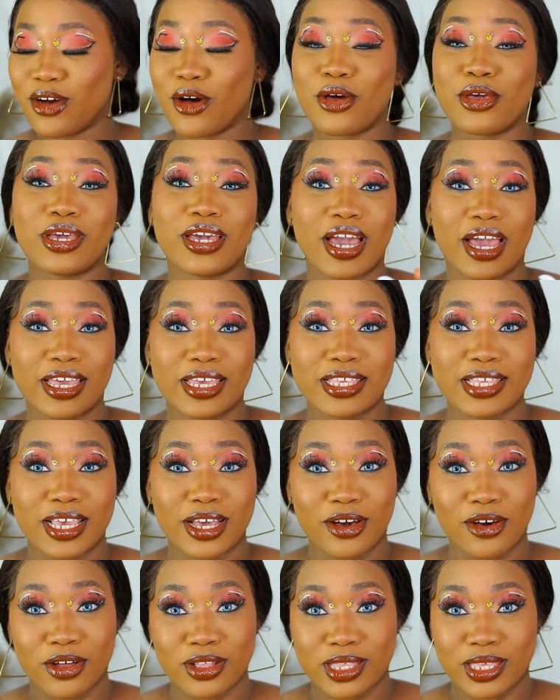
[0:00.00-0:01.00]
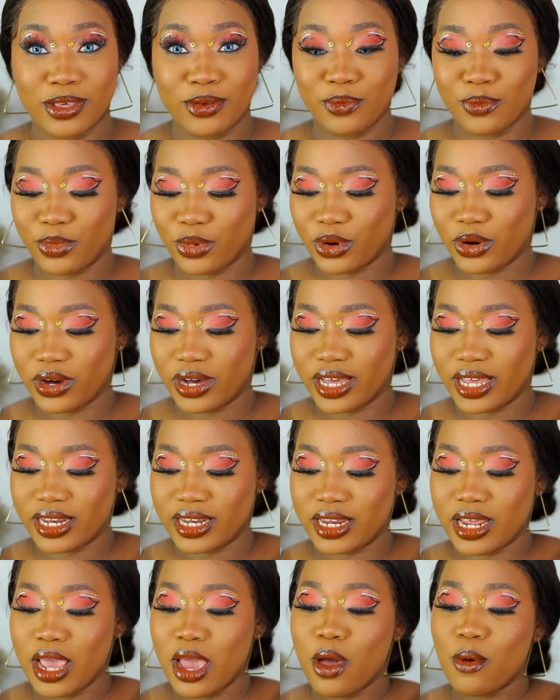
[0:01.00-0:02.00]
or you can use a cotton bud,
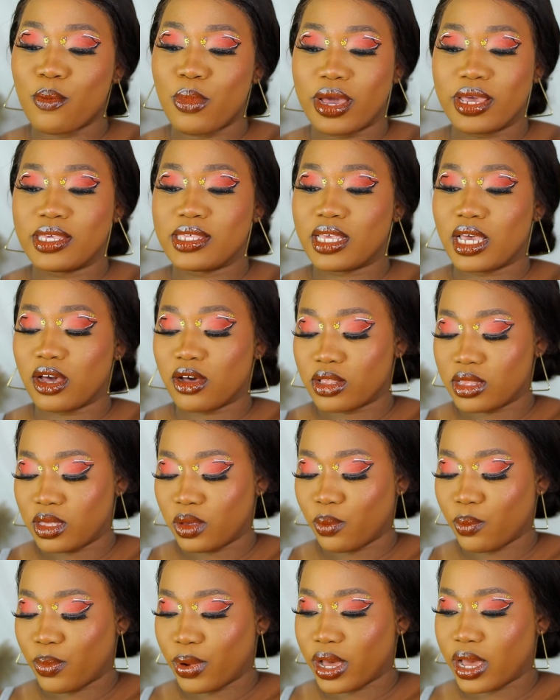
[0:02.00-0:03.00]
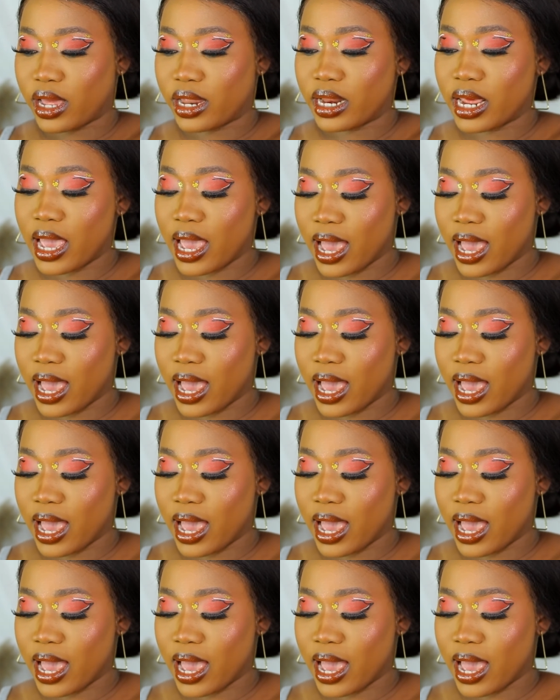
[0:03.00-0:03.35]
but I use a cotton pad,